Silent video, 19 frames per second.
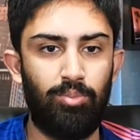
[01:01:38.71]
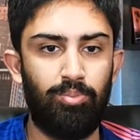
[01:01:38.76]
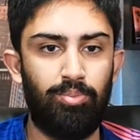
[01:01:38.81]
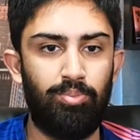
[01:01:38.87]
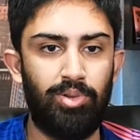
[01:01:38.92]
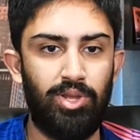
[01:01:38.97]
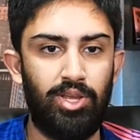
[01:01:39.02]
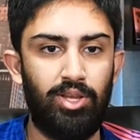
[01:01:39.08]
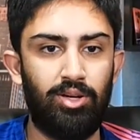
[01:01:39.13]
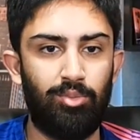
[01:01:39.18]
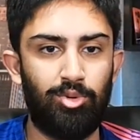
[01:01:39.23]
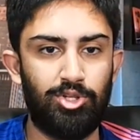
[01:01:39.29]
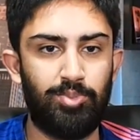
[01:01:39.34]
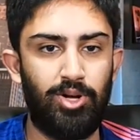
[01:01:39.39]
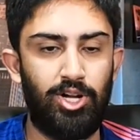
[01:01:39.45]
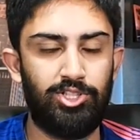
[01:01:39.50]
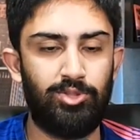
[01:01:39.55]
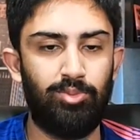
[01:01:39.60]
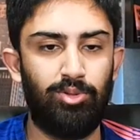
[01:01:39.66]
being a
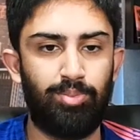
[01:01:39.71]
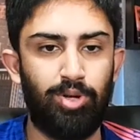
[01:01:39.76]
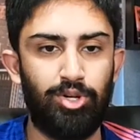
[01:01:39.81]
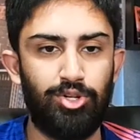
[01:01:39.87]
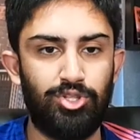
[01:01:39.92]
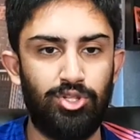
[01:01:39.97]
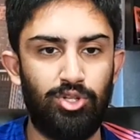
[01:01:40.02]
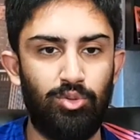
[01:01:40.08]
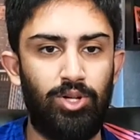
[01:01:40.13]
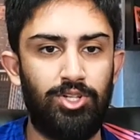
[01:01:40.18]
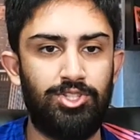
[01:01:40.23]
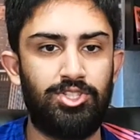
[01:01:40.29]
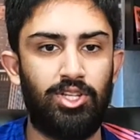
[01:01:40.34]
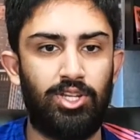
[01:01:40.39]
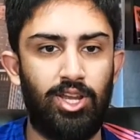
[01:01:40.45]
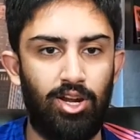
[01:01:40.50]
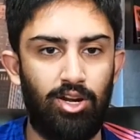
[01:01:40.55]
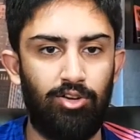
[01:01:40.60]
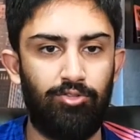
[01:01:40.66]
responsible person who wants to
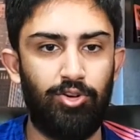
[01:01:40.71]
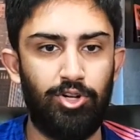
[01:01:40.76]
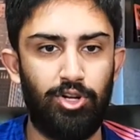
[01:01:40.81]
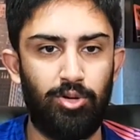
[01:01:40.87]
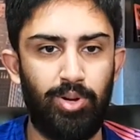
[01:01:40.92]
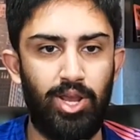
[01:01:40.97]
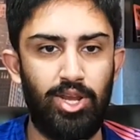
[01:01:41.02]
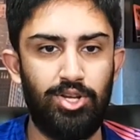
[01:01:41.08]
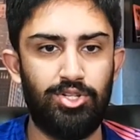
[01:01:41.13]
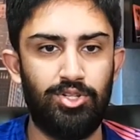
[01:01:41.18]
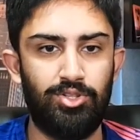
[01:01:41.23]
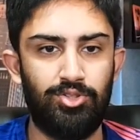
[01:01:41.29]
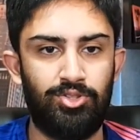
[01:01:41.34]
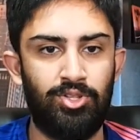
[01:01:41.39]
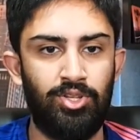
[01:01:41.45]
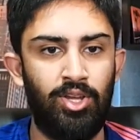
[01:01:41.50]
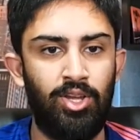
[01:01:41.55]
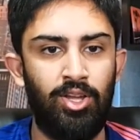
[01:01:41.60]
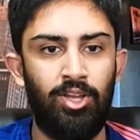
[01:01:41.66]
care for your
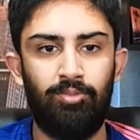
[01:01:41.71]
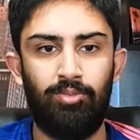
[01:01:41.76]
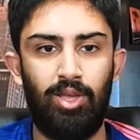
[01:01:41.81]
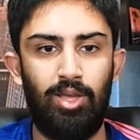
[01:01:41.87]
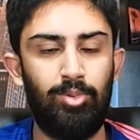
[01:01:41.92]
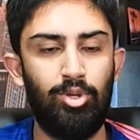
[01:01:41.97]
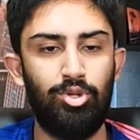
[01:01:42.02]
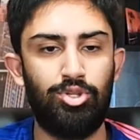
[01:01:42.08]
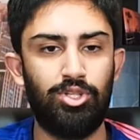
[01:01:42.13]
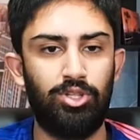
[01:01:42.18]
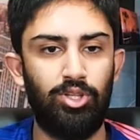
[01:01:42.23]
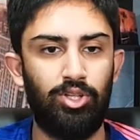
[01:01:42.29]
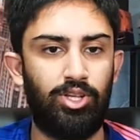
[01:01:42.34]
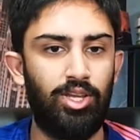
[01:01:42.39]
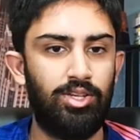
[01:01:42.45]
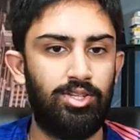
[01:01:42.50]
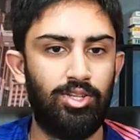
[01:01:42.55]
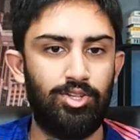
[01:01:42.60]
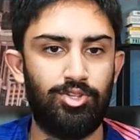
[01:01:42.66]
patients, maybe you should look
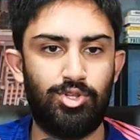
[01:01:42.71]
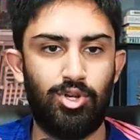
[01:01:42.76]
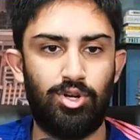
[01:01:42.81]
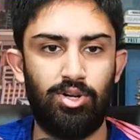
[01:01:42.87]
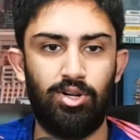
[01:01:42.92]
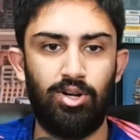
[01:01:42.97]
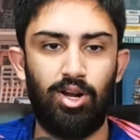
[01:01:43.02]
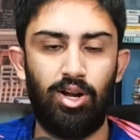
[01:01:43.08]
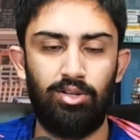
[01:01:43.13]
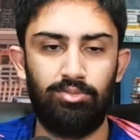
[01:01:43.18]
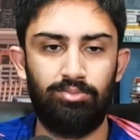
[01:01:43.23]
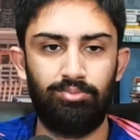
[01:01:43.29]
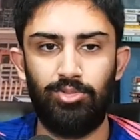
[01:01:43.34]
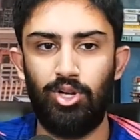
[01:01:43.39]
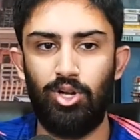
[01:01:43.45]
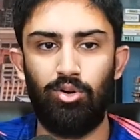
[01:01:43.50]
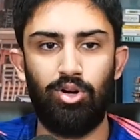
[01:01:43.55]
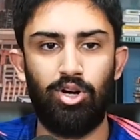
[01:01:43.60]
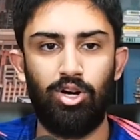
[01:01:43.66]
into certain,
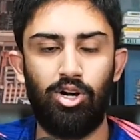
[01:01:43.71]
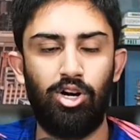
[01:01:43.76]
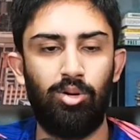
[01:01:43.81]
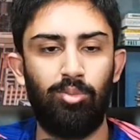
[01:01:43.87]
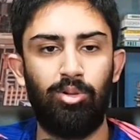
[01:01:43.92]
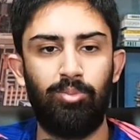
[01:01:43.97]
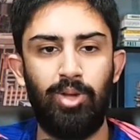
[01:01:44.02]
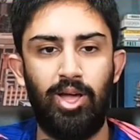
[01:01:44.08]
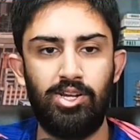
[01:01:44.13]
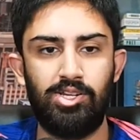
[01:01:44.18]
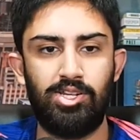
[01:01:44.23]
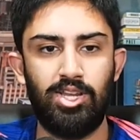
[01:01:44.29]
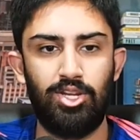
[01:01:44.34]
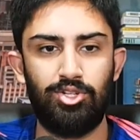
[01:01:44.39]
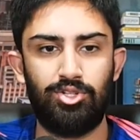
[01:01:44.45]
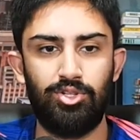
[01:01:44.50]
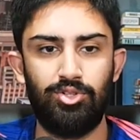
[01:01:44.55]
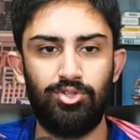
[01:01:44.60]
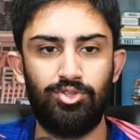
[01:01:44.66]
herbal
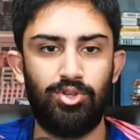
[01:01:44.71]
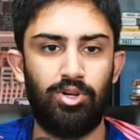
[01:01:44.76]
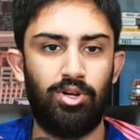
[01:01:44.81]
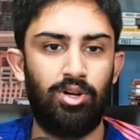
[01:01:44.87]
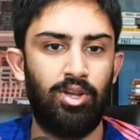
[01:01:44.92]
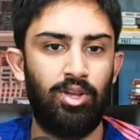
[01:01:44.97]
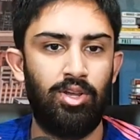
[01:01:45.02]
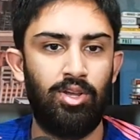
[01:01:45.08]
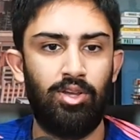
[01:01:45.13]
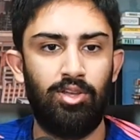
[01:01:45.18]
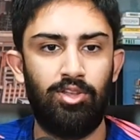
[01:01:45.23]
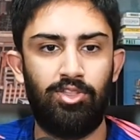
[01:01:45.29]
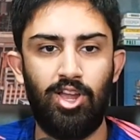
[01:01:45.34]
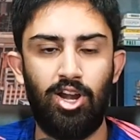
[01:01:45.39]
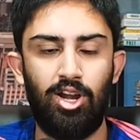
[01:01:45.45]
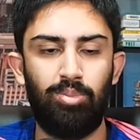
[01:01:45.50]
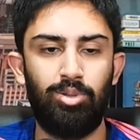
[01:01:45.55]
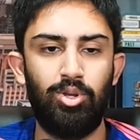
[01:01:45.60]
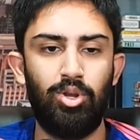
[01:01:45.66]
meditations or
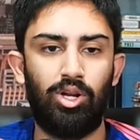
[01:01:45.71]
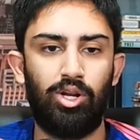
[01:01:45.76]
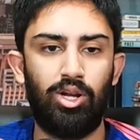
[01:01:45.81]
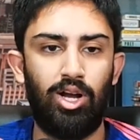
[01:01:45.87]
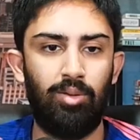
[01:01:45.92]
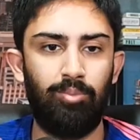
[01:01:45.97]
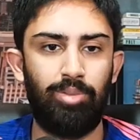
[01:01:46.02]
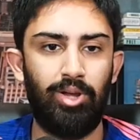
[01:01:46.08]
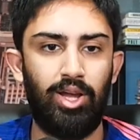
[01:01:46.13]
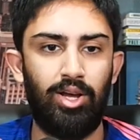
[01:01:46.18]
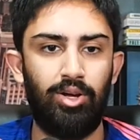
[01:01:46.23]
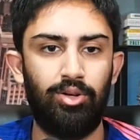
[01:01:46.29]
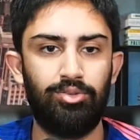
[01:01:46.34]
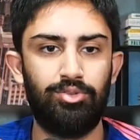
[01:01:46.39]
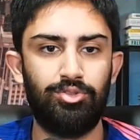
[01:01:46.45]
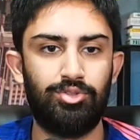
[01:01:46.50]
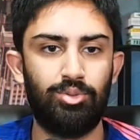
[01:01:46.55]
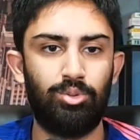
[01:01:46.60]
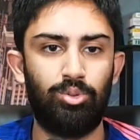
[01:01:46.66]
therapeutic
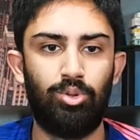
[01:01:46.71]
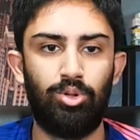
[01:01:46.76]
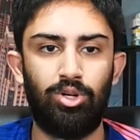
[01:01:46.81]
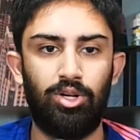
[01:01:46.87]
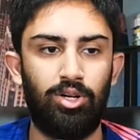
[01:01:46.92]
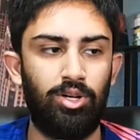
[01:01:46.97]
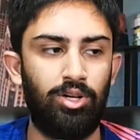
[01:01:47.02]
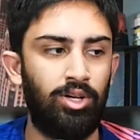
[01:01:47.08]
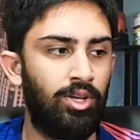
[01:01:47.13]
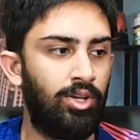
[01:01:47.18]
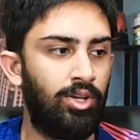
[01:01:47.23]
compounds or,